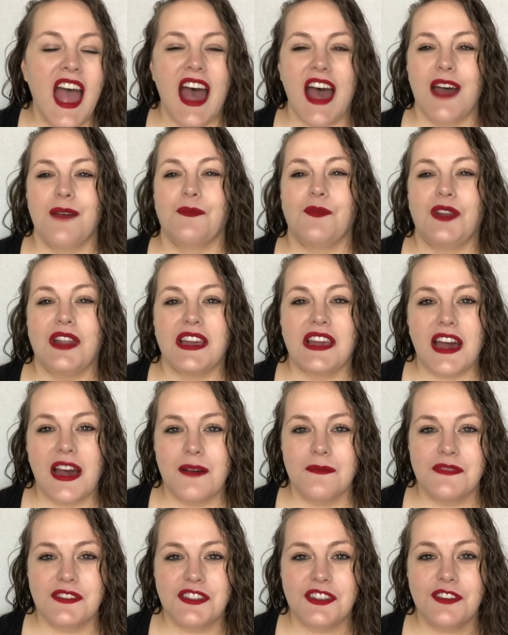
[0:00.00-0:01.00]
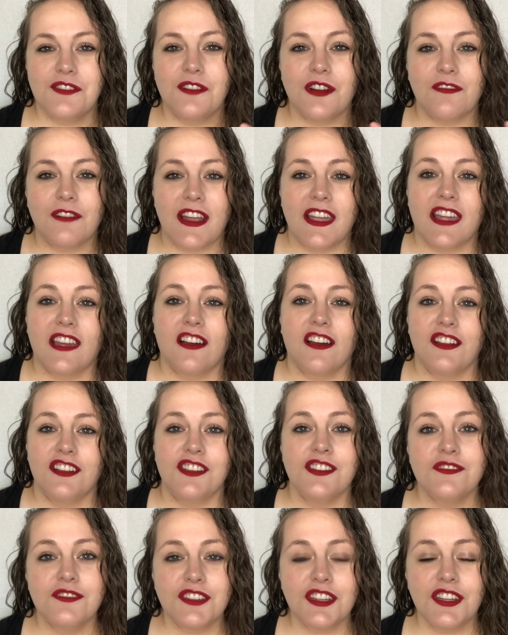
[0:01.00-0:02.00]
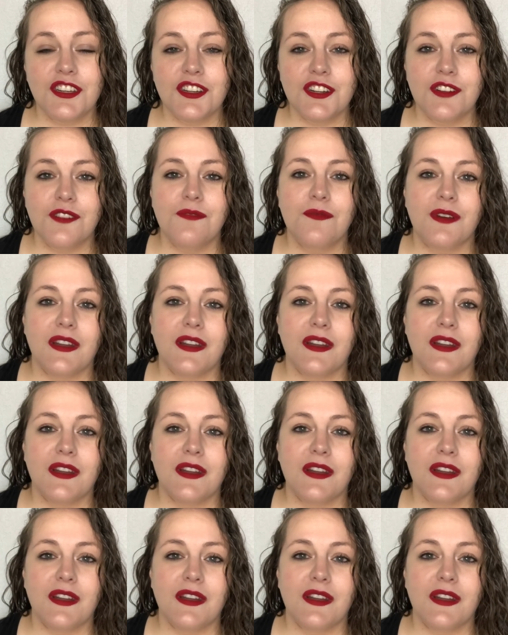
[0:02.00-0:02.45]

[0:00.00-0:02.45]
um, when it comes to ranking on YouTube,